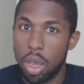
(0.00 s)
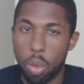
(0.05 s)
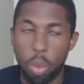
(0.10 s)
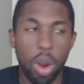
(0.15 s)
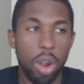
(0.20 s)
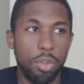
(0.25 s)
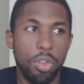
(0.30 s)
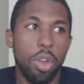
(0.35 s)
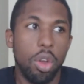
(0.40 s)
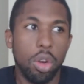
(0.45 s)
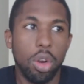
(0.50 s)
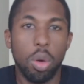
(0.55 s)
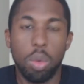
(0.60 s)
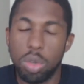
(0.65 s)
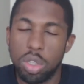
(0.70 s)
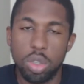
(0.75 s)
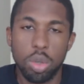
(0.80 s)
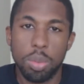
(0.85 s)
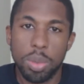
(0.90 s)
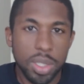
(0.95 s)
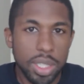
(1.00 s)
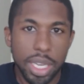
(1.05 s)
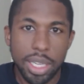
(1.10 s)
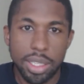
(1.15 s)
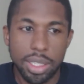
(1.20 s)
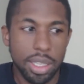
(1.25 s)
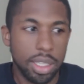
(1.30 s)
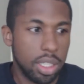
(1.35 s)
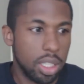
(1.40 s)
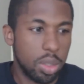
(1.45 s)
where if you don't know what
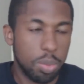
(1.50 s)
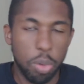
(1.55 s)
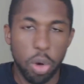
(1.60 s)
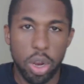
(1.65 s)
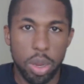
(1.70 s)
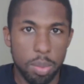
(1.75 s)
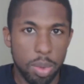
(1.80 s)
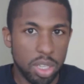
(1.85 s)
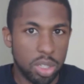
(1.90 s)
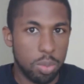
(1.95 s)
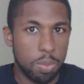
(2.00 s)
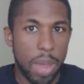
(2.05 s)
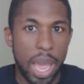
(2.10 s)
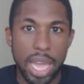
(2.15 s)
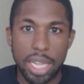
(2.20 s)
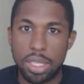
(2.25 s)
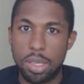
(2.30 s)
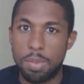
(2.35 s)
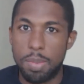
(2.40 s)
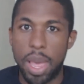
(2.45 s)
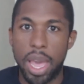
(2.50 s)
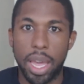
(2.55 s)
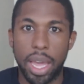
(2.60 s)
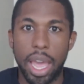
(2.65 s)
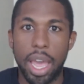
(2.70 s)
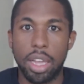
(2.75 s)
supersets is, it's pretty much back-to-back